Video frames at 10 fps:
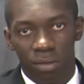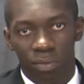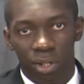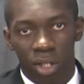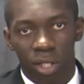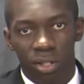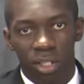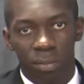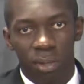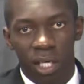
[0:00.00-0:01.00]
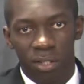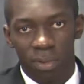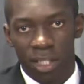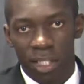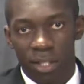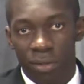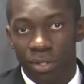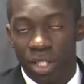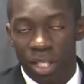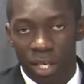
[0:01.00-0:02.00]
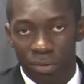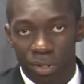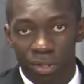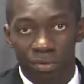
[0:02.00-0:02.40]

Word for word: results in approximately 1300